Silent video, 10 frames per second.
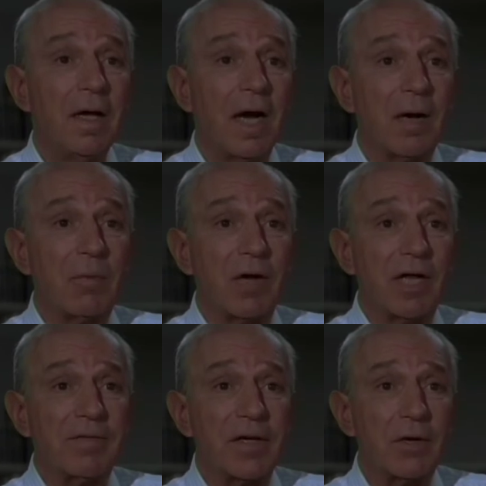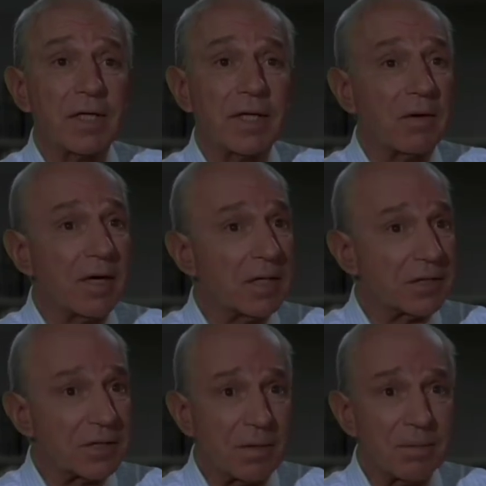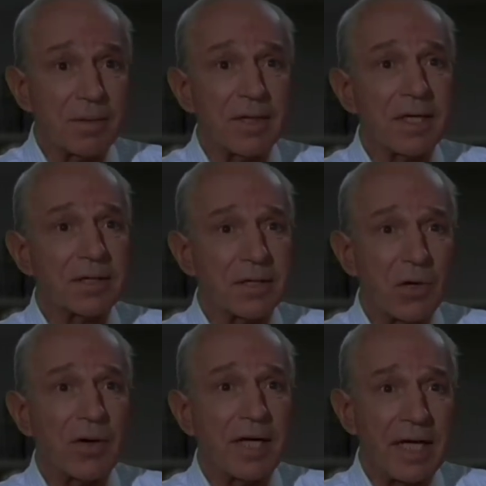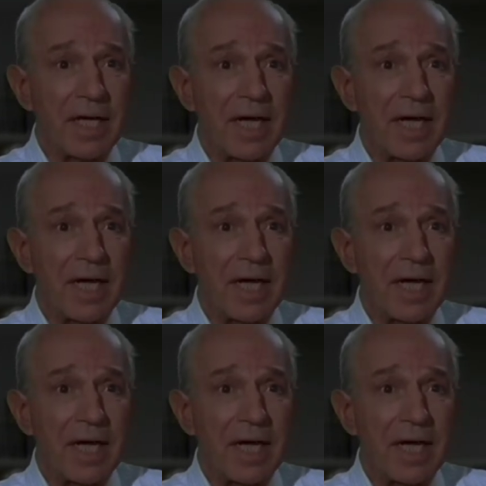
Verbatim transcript: I'm relieved to note that there are some things that Corey